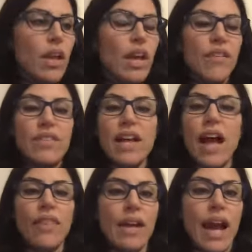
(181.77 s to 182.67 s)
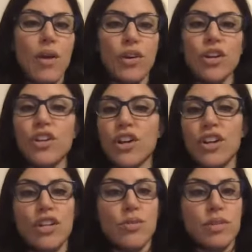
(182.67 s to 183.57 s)
If it's on the counter, you're
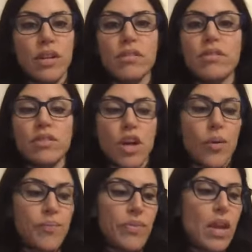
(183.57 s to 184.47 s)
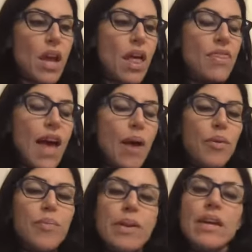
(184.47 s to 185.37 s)
going to use it. So that
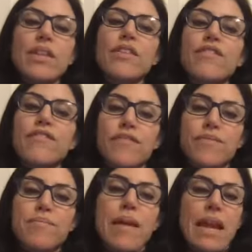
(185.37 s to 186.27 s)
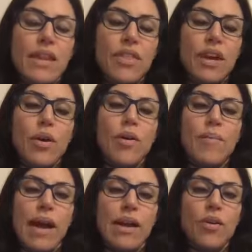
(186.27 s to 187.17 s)
would be the main thing.
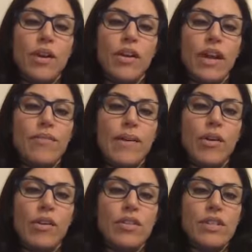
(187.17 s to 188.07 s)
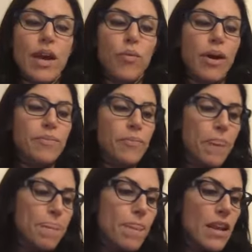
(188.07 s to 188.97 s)
My oil, I have my oils, now what?
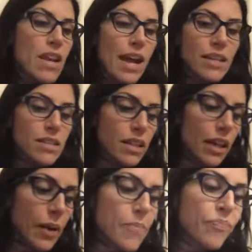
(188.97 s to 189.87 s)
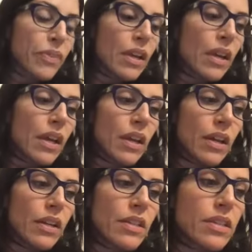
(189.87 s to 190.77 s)
The next thing
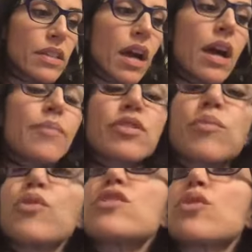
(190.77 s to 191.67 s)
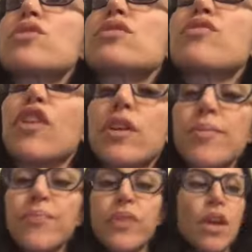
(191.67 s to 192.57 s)
is some resources for you.
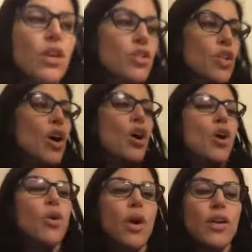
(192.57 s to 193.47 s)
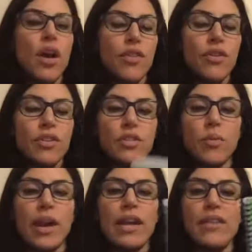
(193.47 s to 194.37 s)
So this is
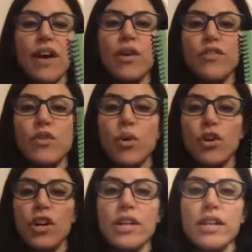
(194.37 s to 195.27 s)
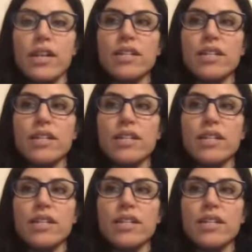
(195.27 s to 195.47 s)
what I give out if you order a kit.